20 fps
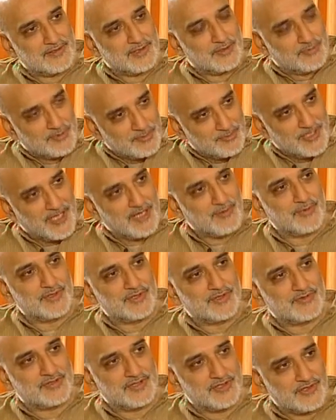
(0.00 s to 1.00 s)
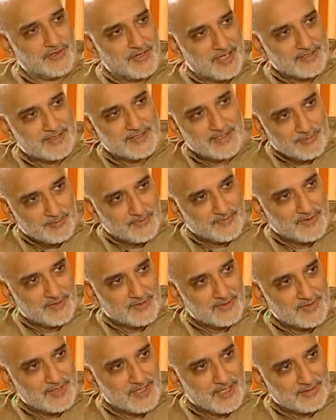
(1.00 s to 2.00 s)
you will be able to address some of
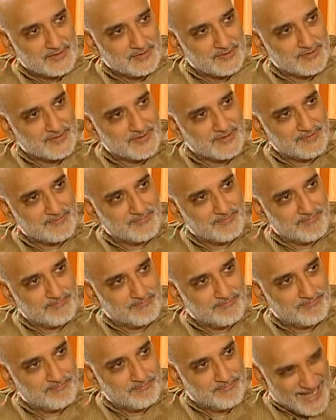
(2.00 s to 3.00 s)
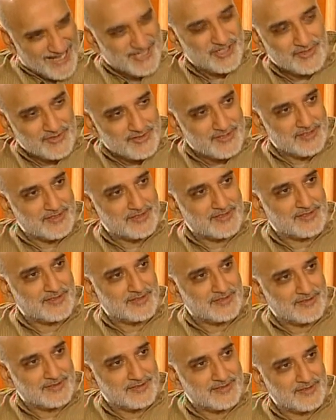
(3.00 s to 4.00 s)
those? Are those passionate
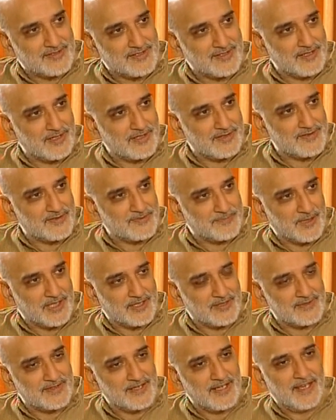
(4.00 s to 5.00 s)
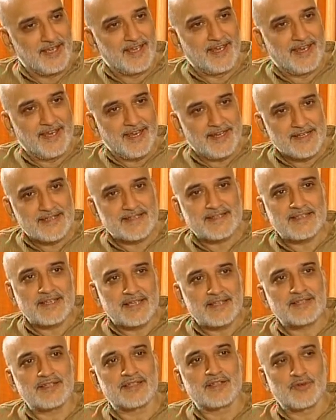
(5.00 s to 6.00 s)
concerns? Because in a
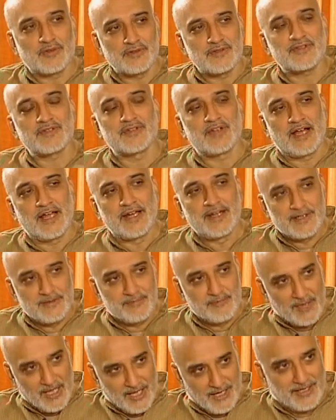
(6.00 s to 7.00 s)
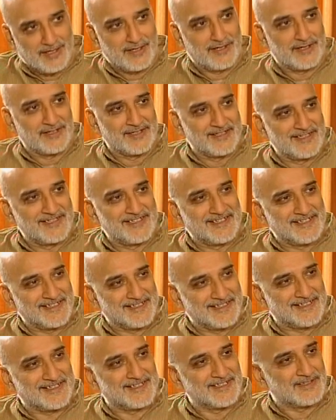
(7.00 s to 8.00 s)
sense, they also undermine
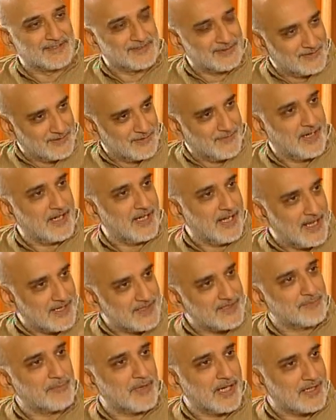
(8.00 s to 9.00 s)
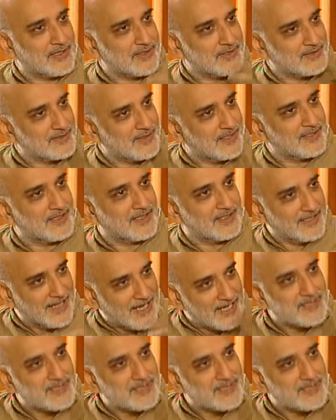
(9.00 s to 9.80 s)
the very aspect and the